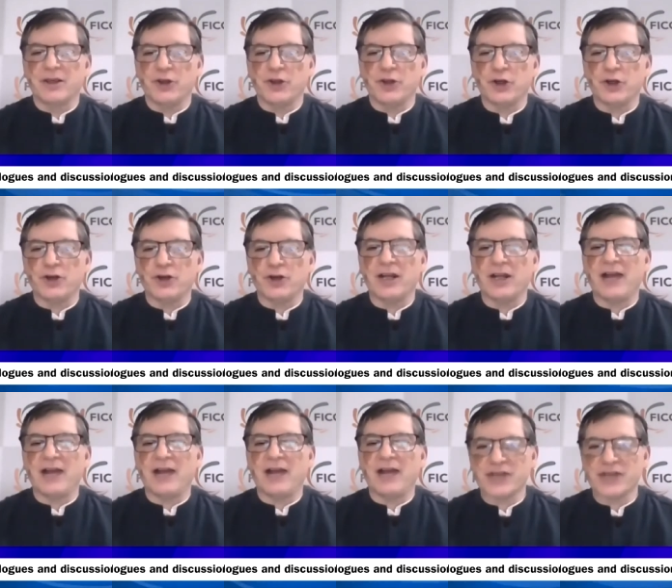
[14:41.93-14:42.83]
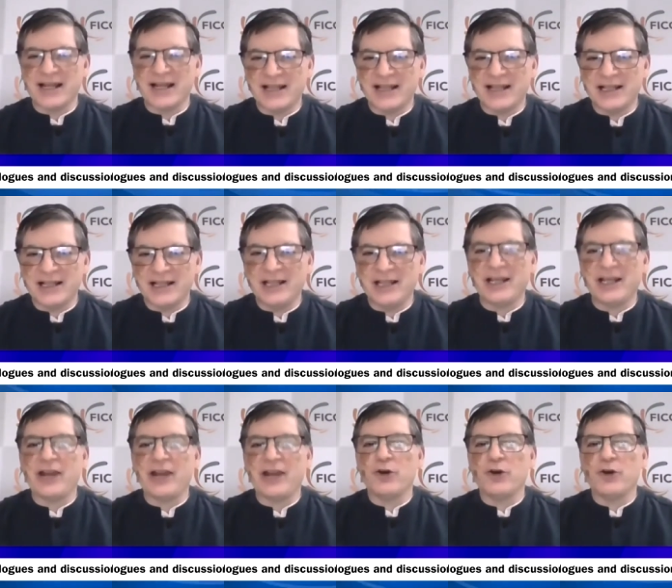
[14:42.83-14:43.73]
You know, you said that the Niti
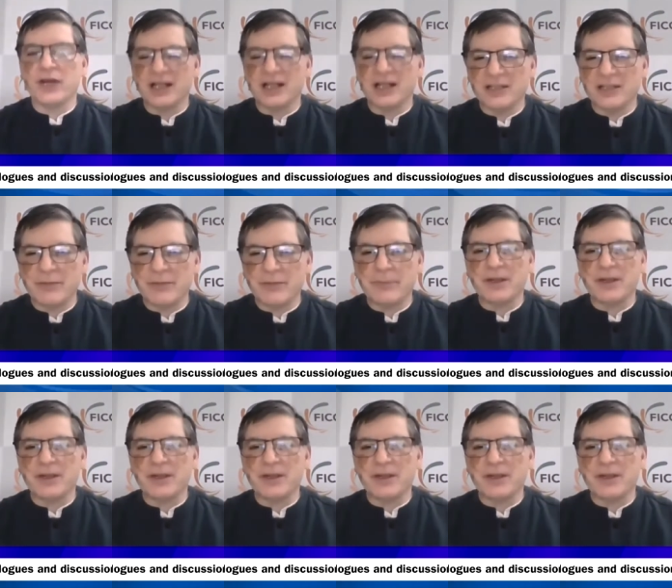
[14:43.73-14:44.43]
Aayog and other people